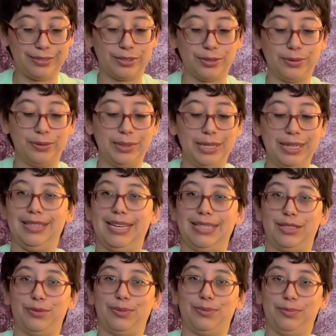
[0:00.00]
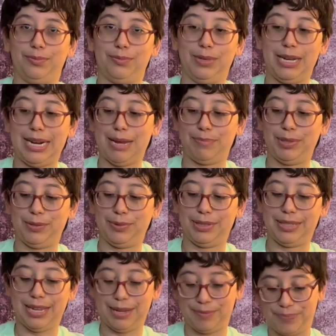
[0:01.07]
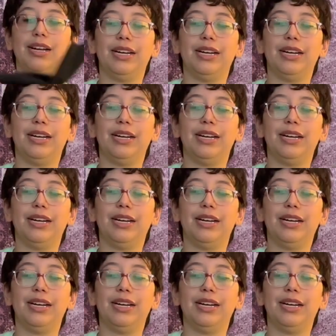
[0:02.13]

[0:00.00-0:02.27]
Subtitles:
so that's what happened with that.